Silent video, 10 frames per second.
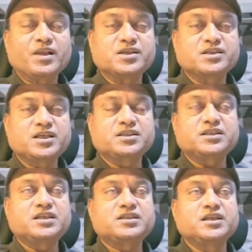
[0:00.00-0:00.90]
a
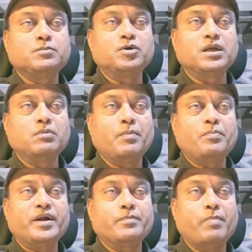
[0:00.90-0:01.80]
sustainable
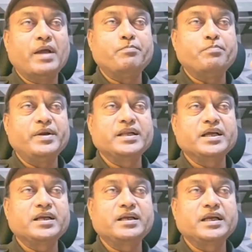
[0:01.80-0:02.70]
development by
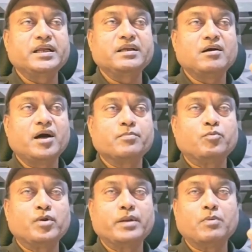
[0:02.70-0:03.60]
mitigating
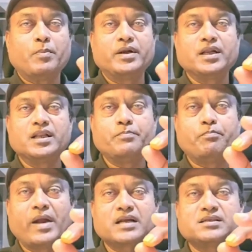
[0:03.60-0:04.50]
harmful environmental
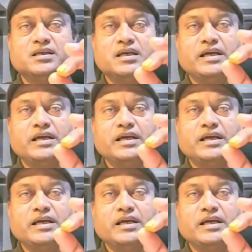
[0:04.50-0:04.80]
impacts